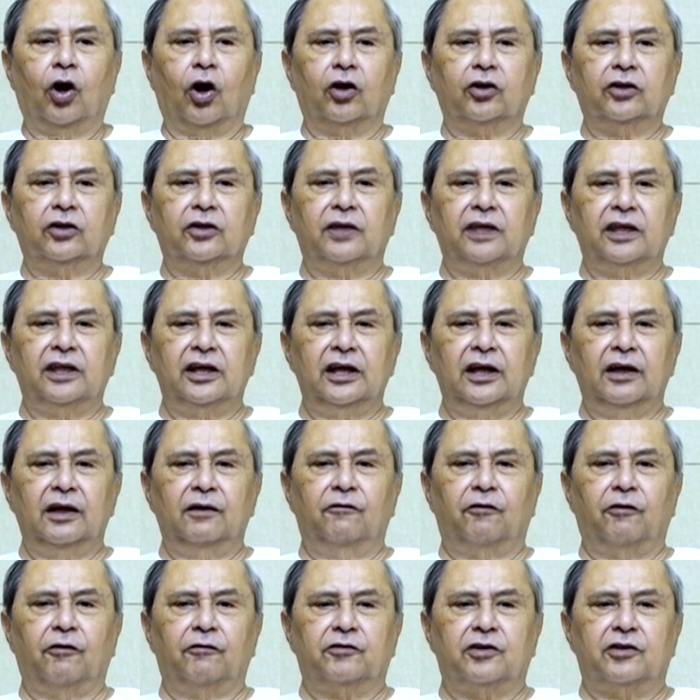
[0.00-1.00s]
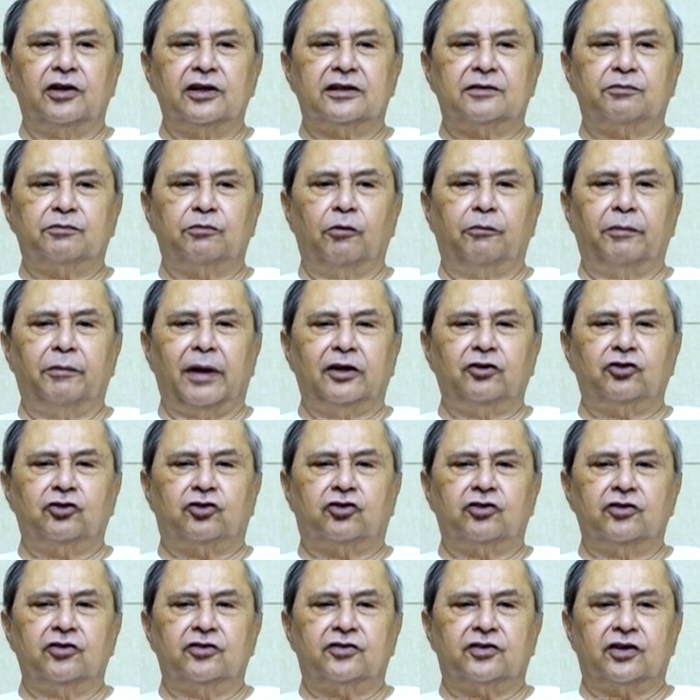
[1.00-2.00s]
On the eve of this
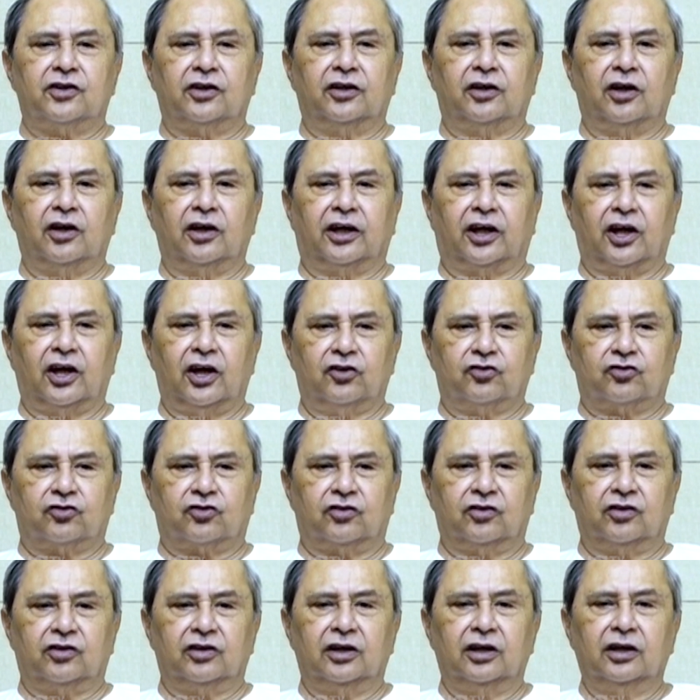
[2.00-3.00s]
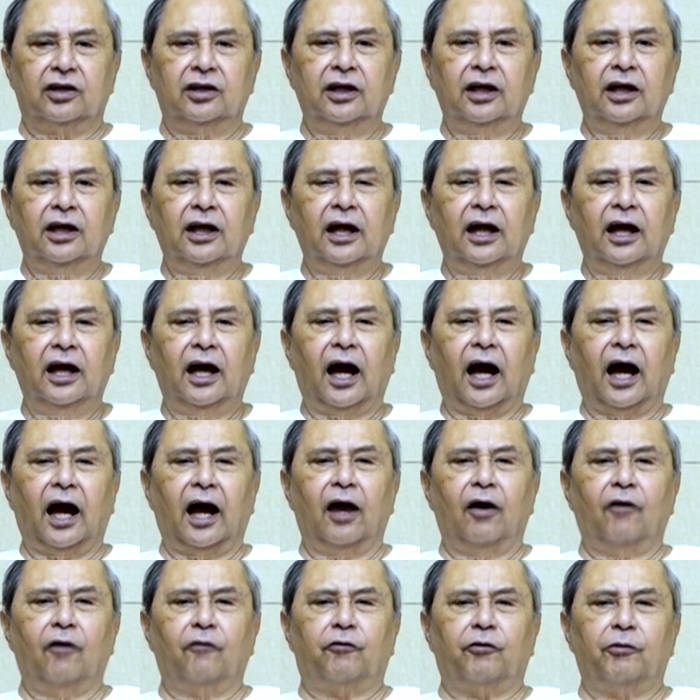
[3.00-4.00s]
momentous occasion,
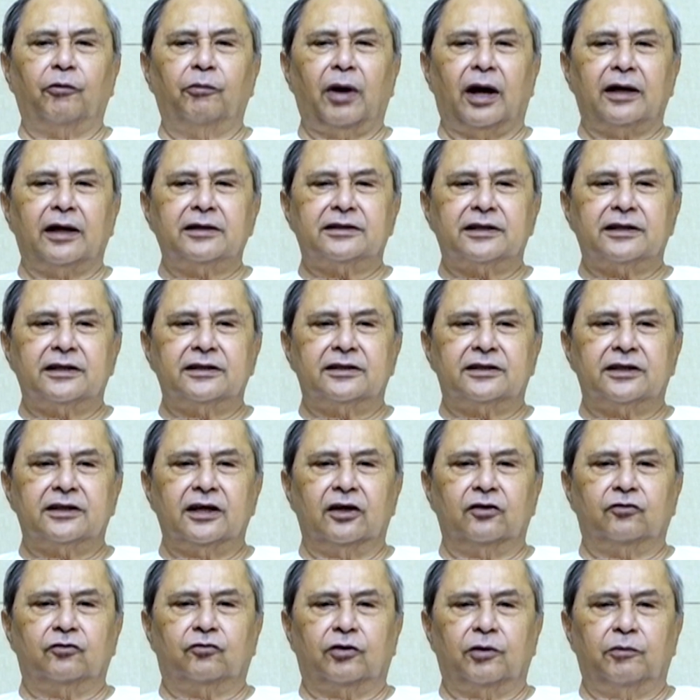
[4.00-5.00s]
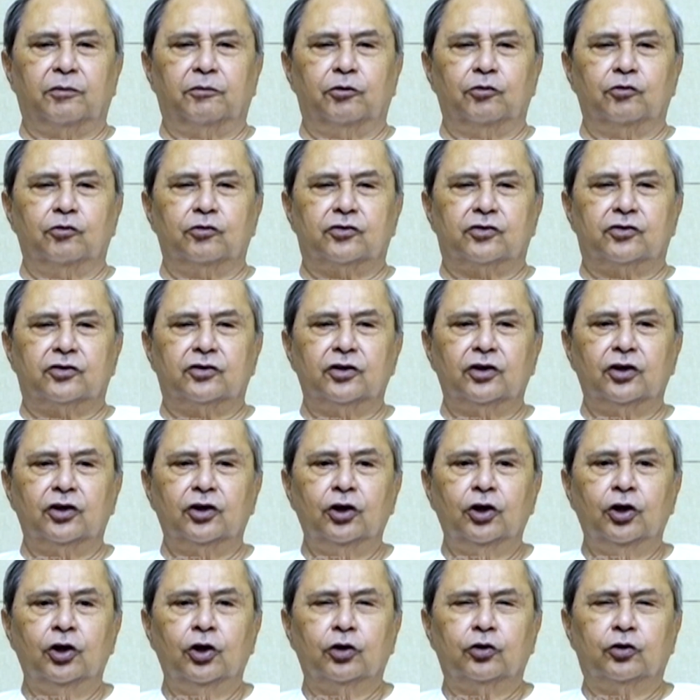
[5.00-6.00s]
I offer my sincere tributes
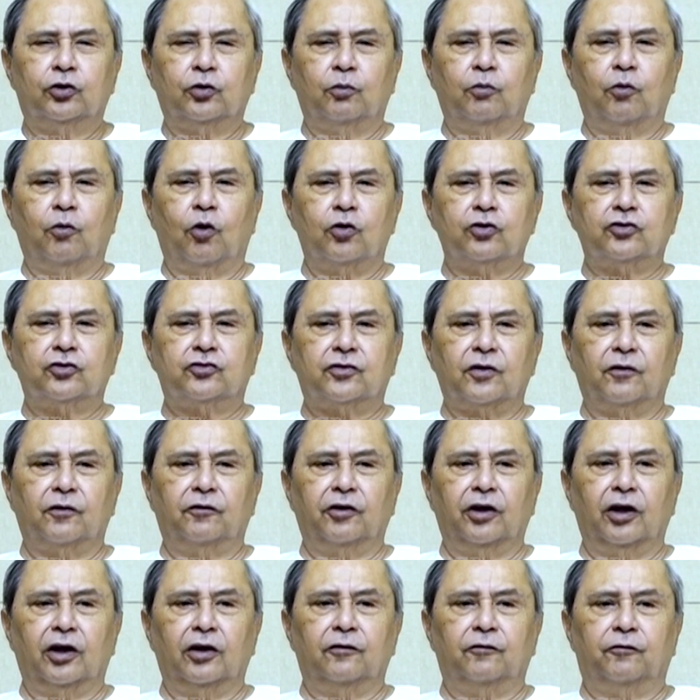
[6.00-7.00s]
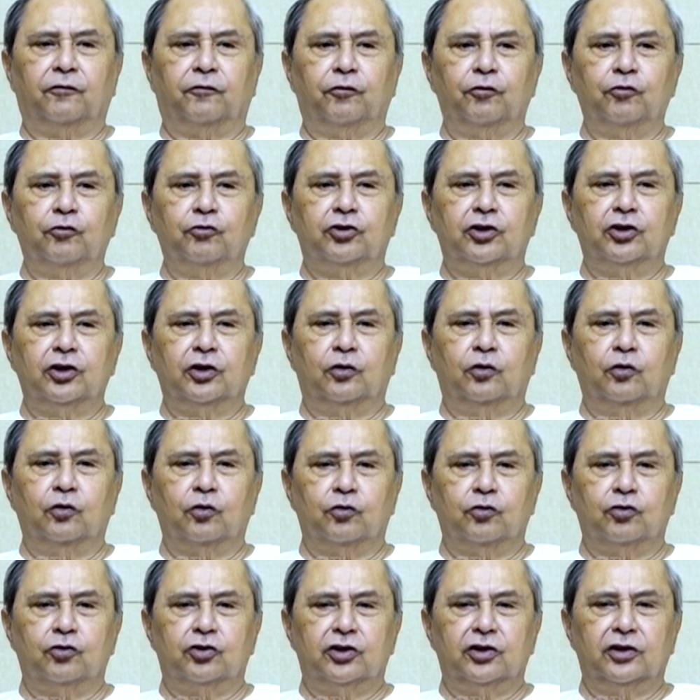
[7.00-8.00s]
to most revered Fujii
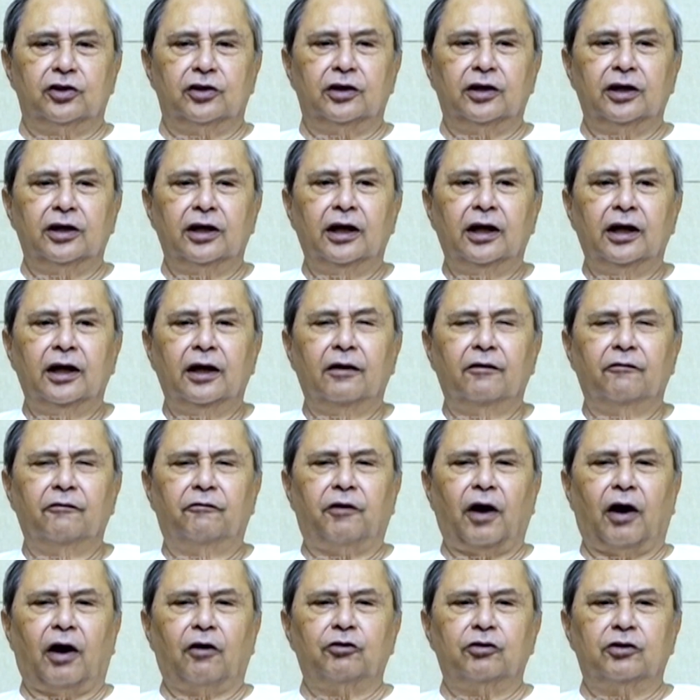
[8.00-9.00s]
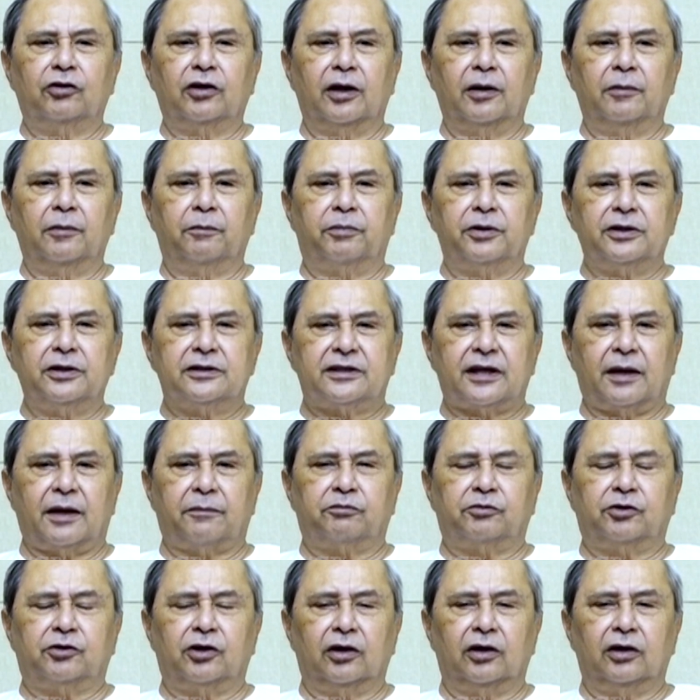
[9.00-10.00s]
Guruji, founder and
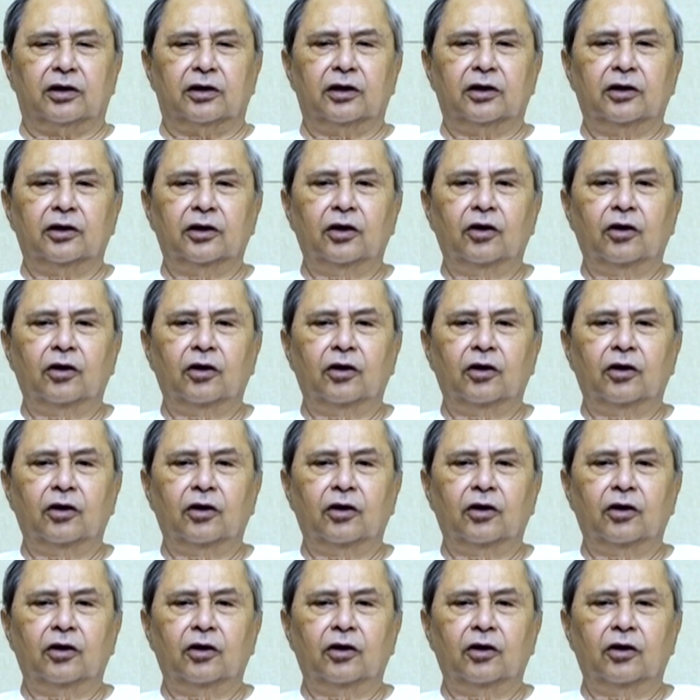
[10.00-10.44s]
preceptor